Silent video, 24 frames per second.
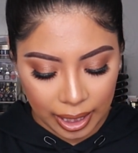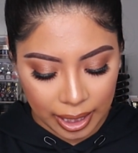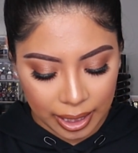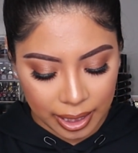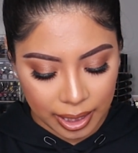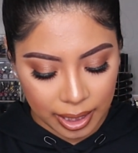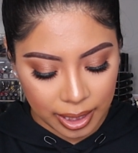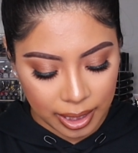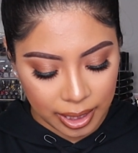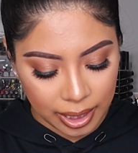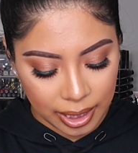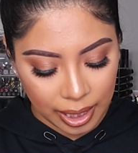
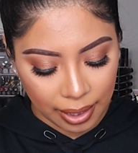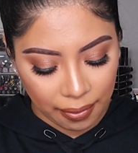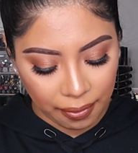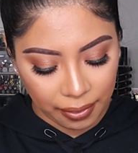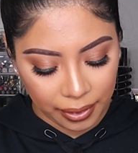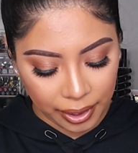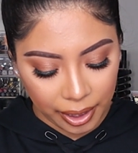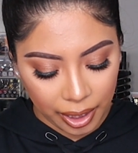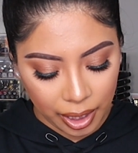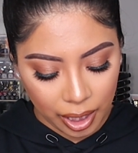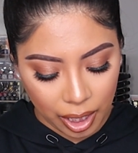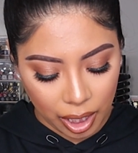It's
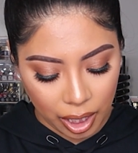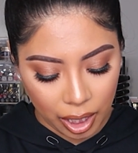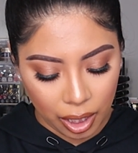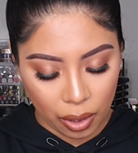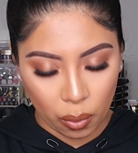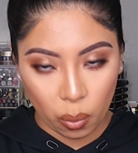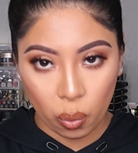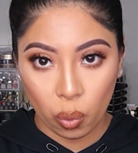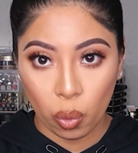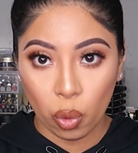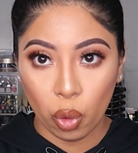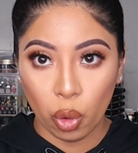definitely
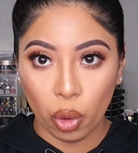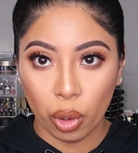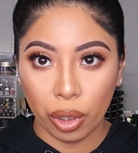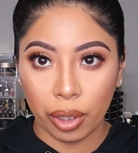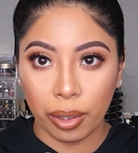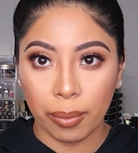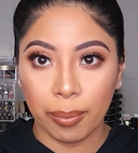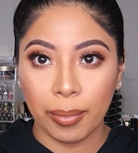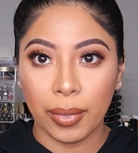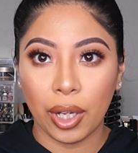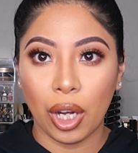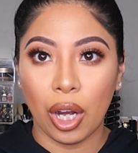a
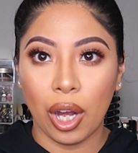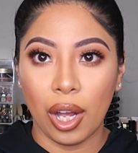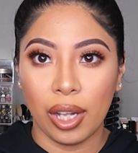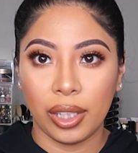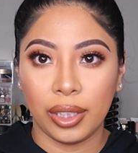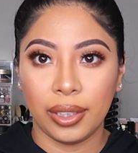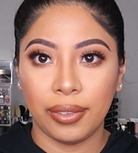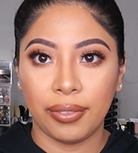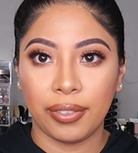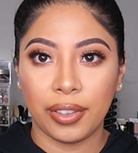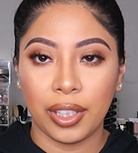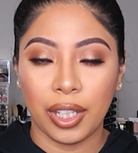warm
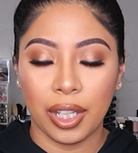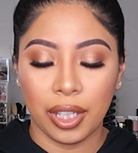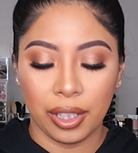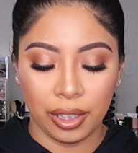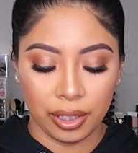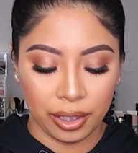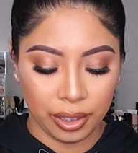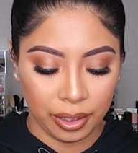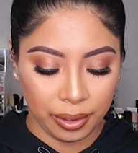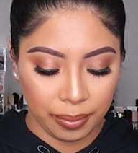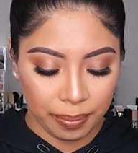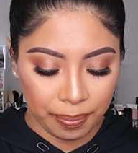olive
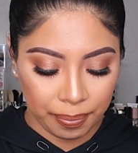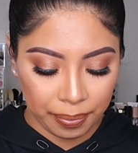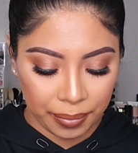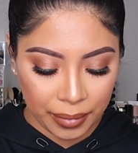color,